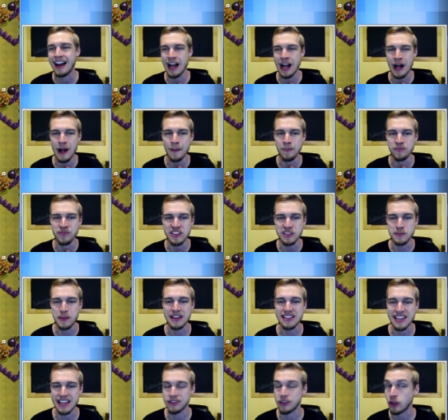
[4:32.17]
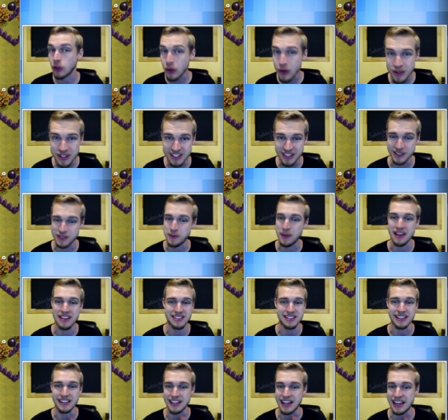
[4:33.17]
um, this base had the loot. This
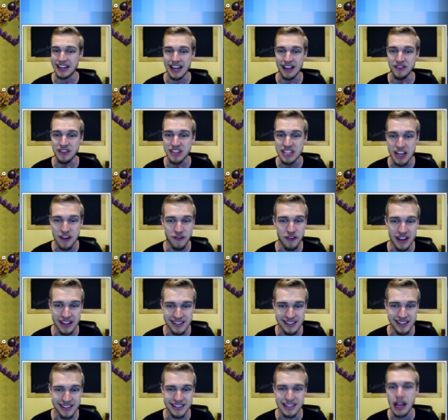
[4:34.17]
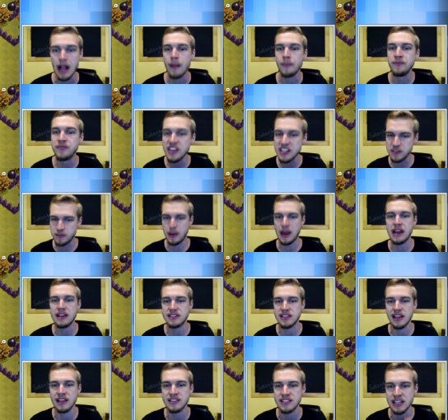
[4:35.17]
base did not have the defenses. This
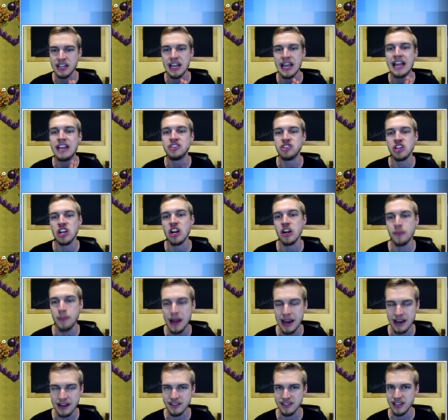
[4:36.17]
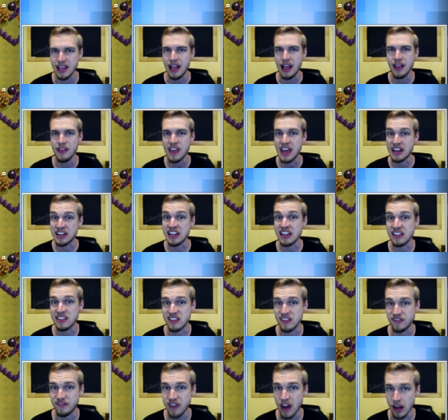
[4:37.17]
base is an engineered base that
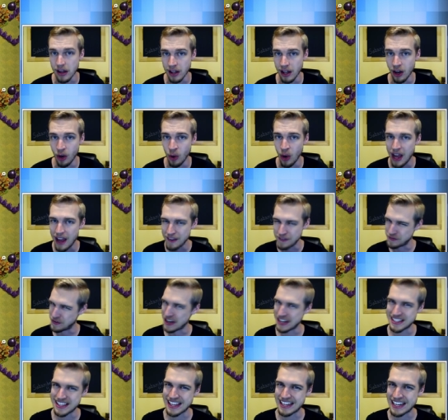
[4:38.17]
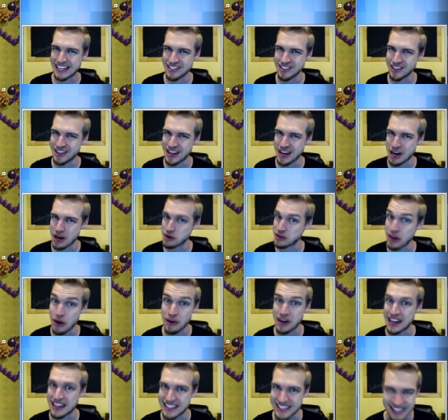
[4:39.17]
needs to follow Fix That Engineer,
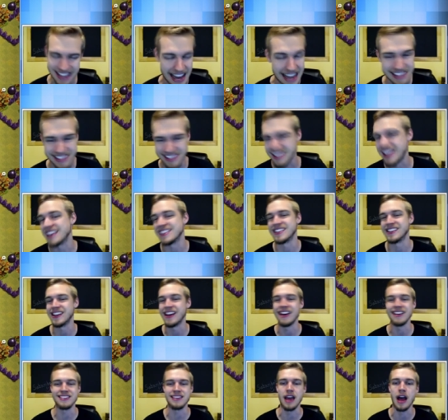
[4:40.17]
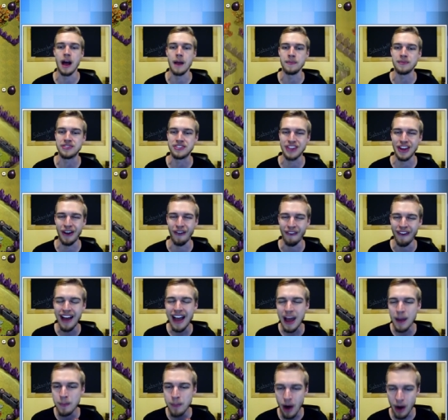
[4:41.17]
don't it? Yes, yes, it does. Um, so,
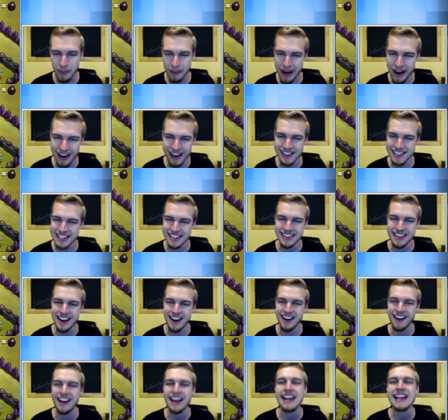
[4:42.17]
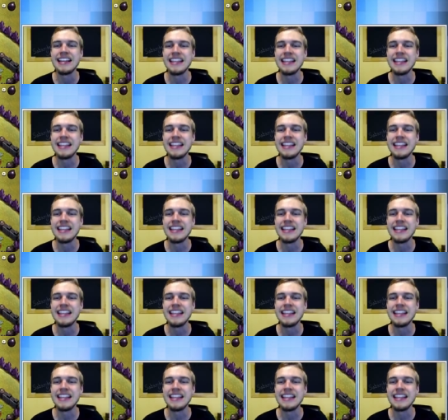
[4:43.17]
Barbarians in there,